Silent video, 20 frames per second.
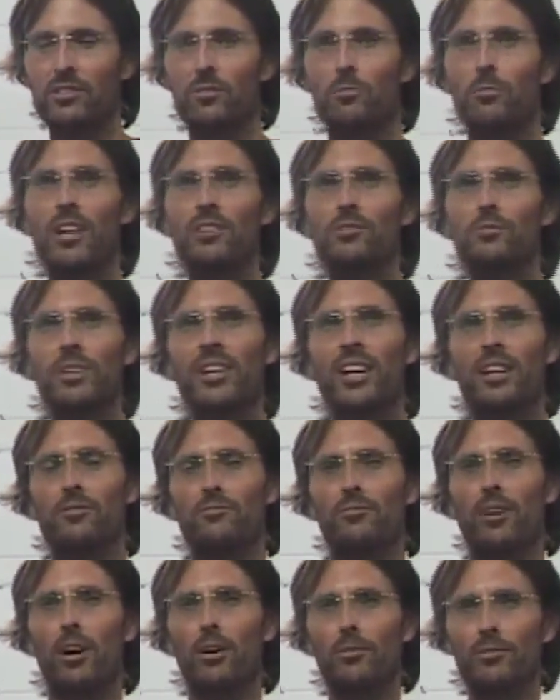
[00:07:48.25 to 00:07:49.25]
And once we get
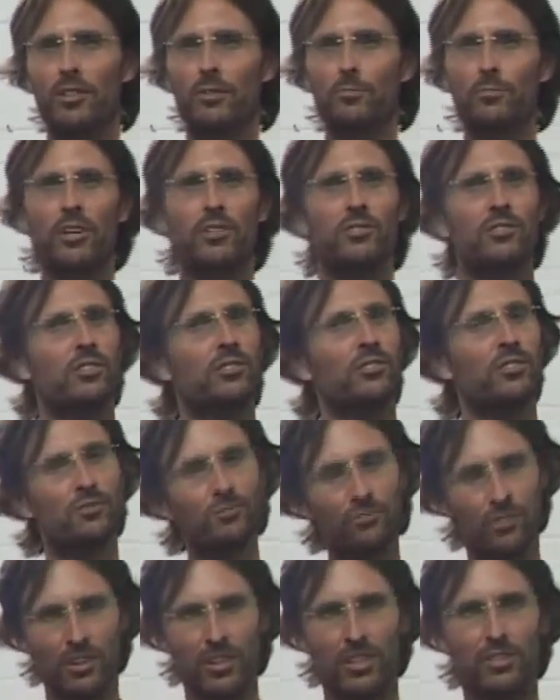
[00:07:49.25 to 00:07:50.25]
involved in the process,
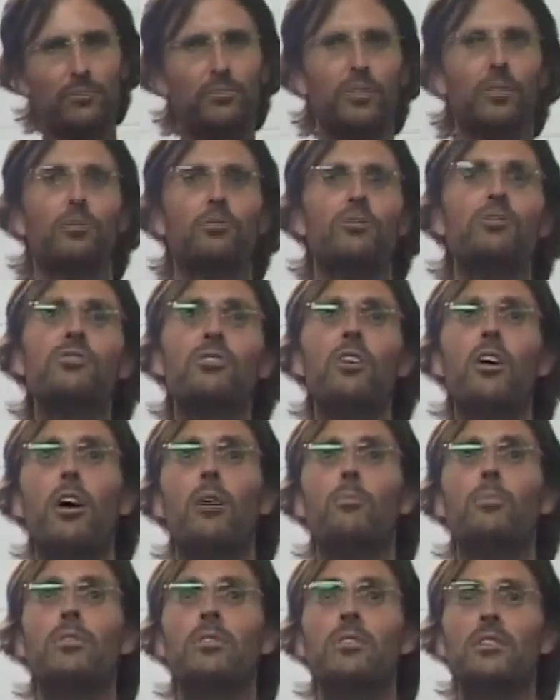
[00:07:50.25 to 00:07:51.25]
it's very difficult to
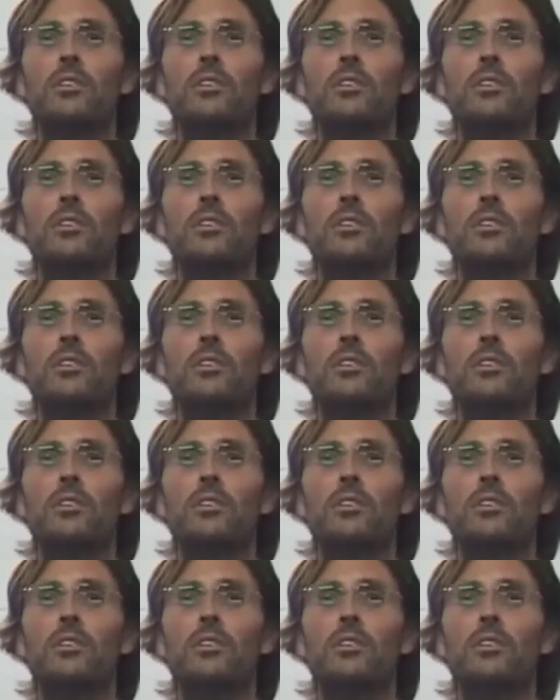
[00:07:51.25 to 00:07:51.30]
stop.